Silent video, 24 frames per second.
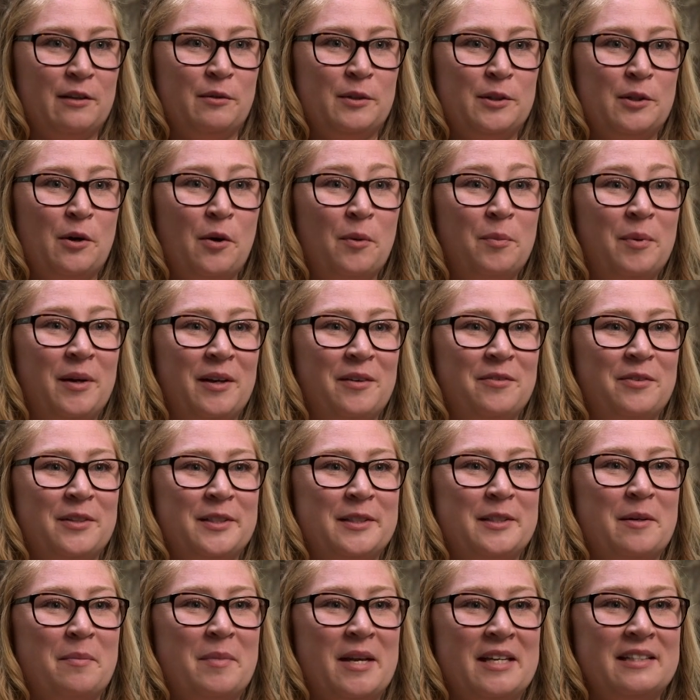I was hoping for
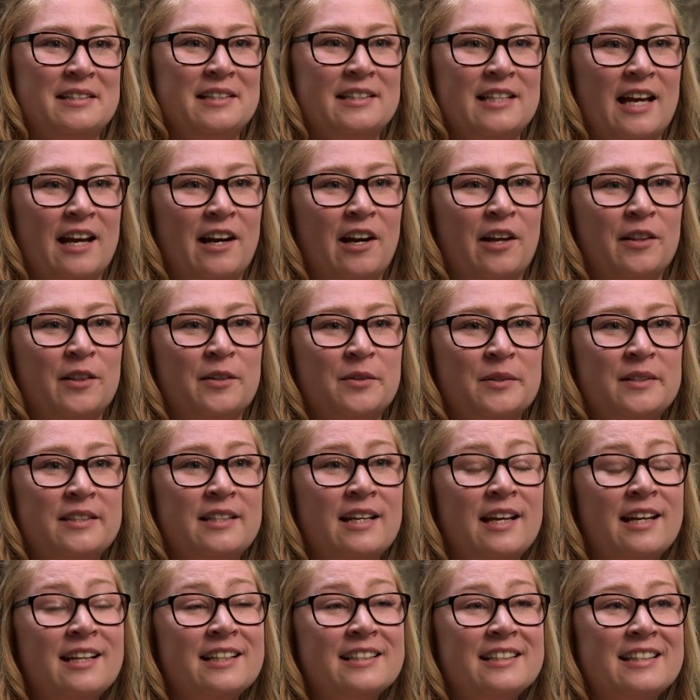some insight on those
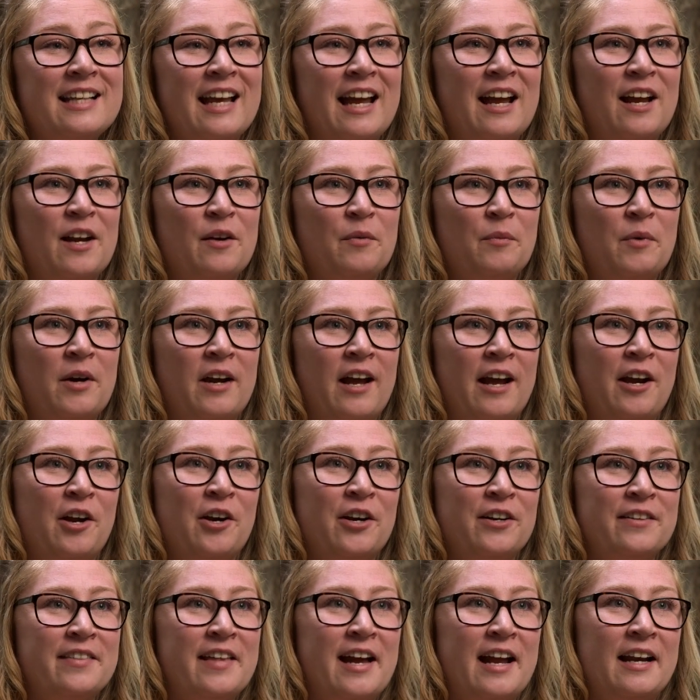things, and what I
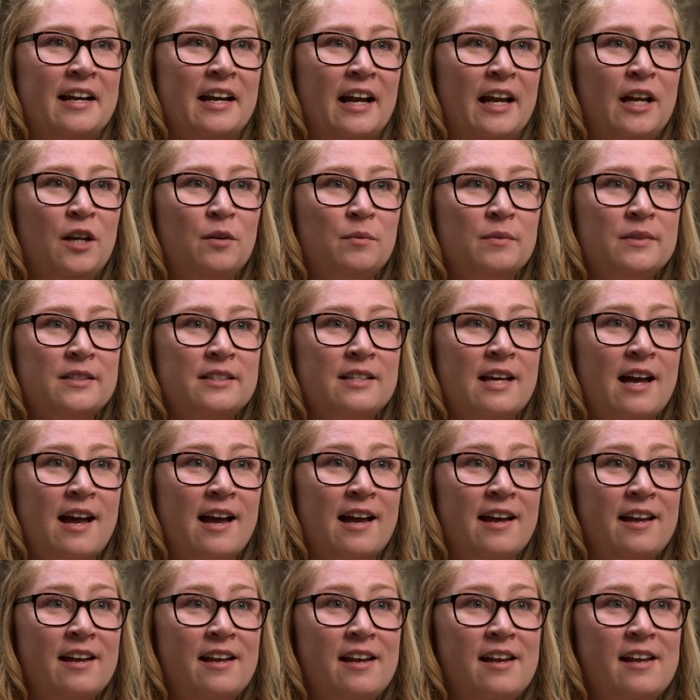heard that night was
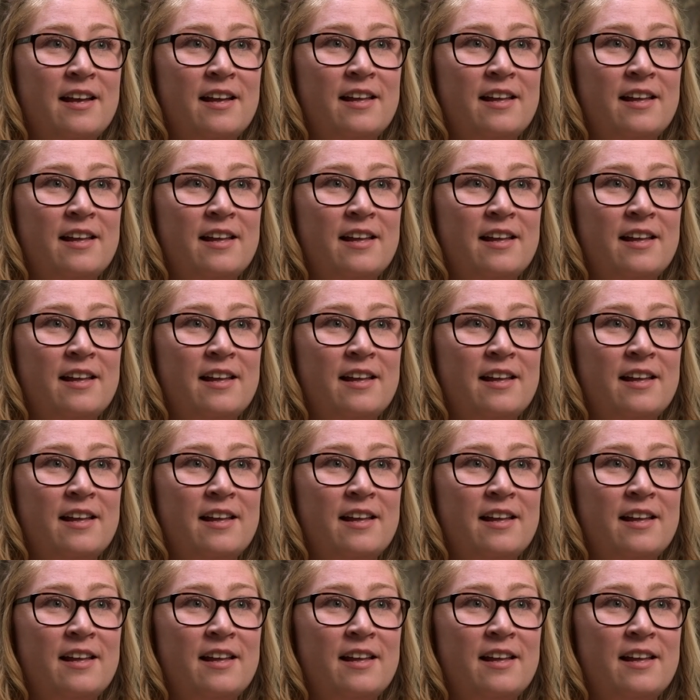that